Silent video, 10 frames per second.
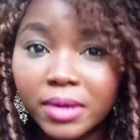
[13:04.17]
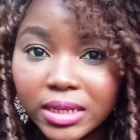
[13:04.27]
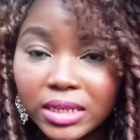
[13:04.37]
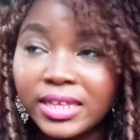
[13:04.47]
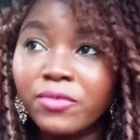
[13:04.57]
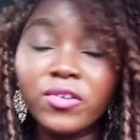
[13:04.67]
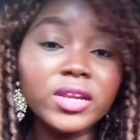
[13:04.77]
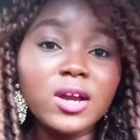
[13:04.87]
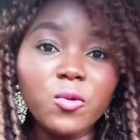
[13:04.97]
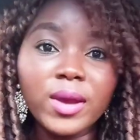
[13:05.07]
money. They're
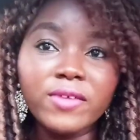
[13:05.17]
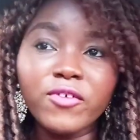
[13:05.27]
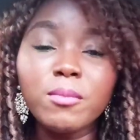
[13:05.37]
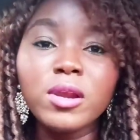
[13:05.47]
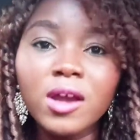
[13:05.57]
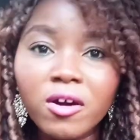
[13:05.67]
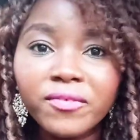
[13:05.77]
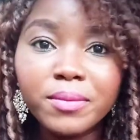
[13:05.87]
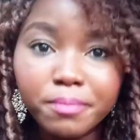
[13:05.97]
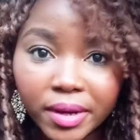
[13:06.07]
running away from
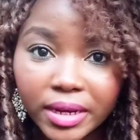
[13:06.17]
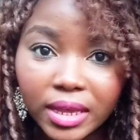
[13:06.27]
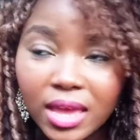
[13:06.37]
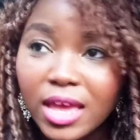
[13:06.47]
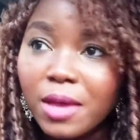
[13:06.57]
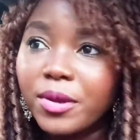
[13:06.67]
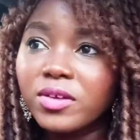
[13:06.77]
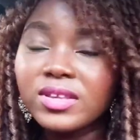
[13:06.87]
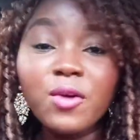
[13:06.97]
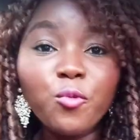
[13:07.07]
loving money.
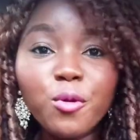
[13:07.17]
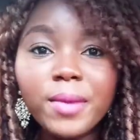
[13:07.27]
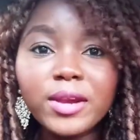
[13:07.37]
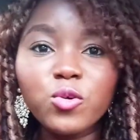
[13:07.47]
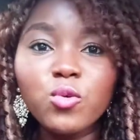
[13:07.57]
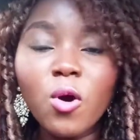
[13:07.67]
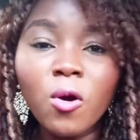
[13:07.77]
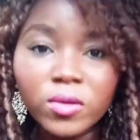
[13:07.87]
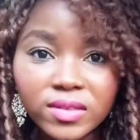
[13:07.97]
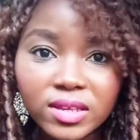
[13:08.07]
Because a woman who
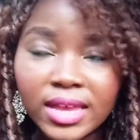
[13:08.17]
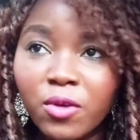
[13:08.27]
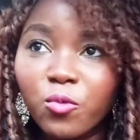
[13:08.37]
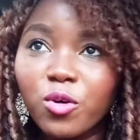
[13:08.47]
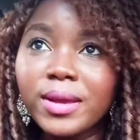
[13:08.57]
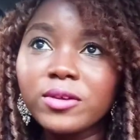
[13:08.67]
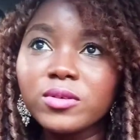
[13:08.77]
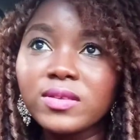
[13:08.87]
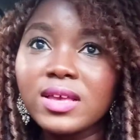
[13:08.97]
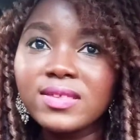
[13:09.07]
owns it, a woman
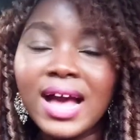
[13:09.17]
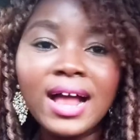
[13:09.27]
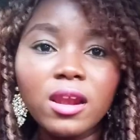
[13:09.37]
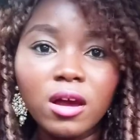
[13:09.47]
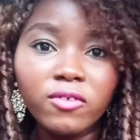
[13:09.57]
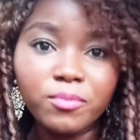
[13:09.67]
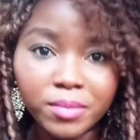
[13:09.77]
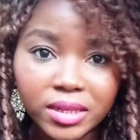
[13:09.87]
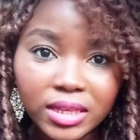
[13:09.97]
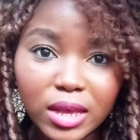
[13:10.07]
who says, I love
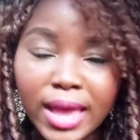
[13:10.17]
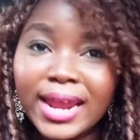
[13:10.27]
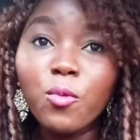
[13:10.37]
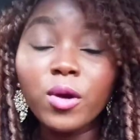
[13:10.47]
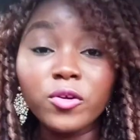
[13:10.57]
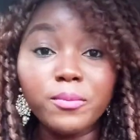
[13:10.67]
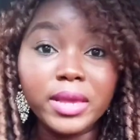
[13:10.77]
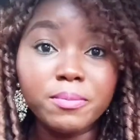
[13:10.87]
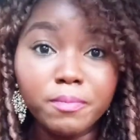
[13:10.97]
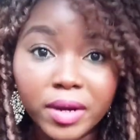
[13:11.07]
money and I want to
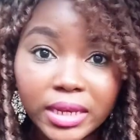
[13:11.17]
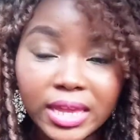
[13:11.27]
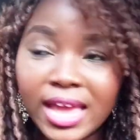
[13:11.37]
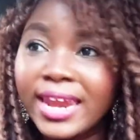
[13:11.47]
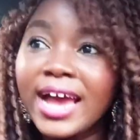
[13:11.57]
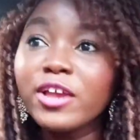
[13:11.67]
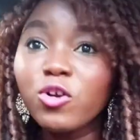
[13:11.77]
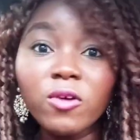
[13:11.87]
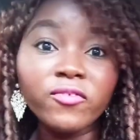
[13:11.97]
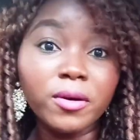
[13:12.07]
make money and I
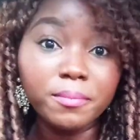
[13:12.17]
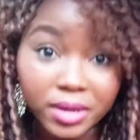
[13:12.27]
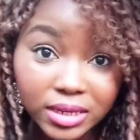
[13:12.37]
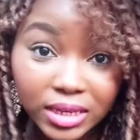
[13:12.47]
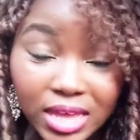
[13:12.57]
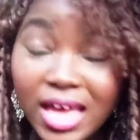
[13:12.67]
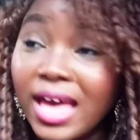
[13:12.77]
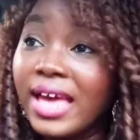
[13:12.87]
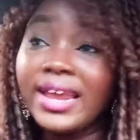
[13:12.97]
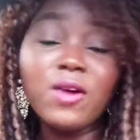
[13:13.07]
go for money
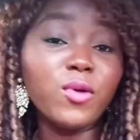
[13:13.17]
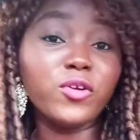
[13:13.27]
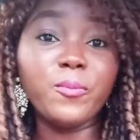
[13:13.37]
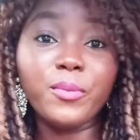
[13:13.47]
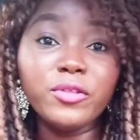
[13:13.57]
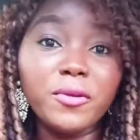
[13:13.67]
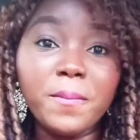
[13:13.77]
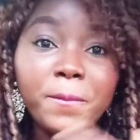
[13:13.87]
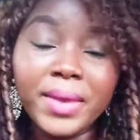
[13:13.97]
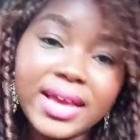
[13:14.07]
and I want to build the
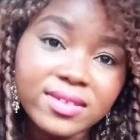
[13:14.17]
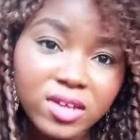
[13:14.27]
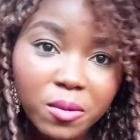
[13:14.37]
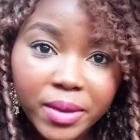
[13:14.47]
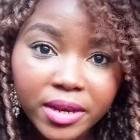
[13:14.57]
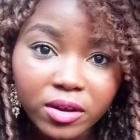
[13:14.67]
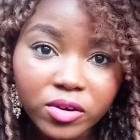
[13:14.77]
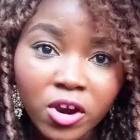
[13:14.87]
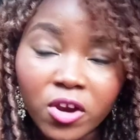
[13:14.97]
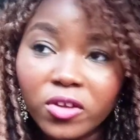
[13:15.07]
biggest company on
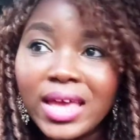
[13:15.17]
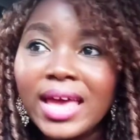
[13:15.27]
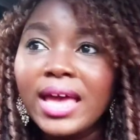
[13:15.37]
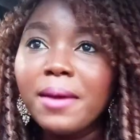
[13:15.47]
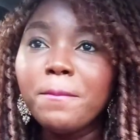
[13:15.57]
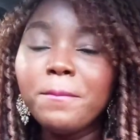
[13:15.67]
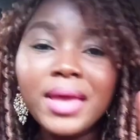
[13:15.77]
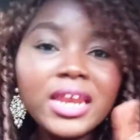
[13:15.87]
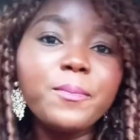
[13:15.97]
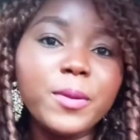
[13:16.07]
earth.
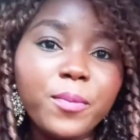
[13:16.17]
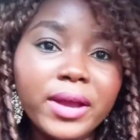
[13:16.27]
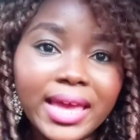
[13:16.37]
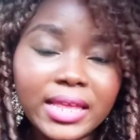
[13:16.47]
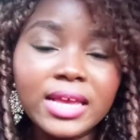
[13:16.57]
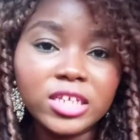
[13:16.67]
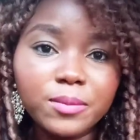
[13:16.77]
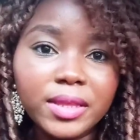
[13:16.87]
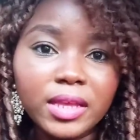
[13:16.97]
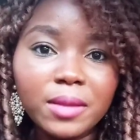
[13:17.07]
Many people get
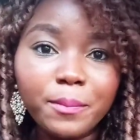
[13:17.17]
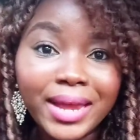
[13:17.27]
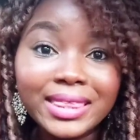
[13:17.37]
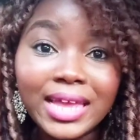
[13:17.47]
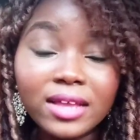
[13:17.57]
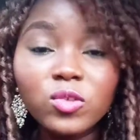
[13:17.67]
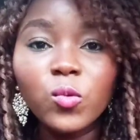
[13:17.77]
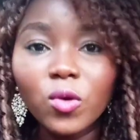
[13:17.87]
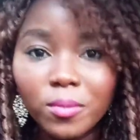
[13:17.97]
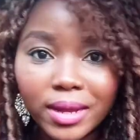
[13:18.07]
intimidated by that
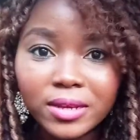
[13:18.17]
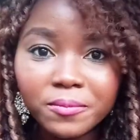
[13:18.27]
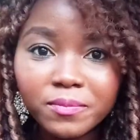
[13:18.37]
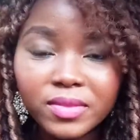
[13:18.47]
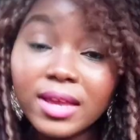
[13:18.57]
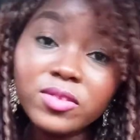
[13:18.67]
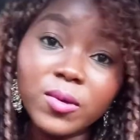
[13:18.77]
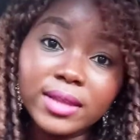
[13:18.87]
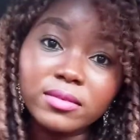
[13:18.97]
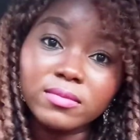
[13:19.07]
woman. Guess
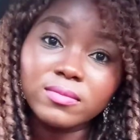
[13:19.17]
what?